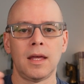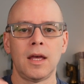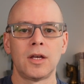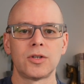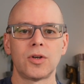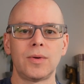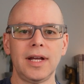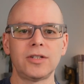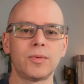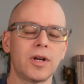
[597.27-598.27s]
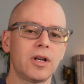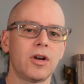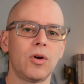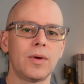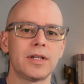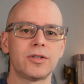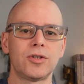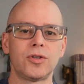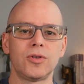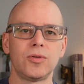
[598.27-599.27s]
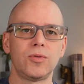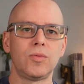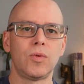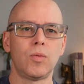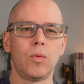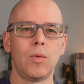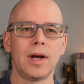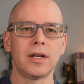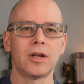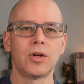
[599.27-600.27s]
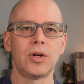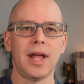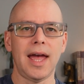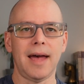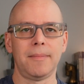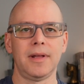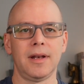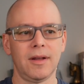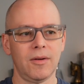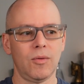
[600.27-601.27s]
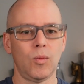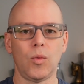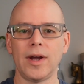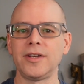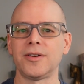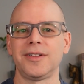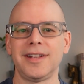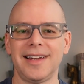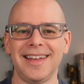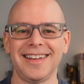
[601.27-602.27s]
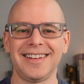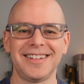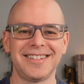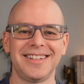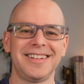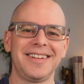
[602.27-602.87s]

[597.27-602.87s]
So next we're going to go into what could happen when you're in the dying condition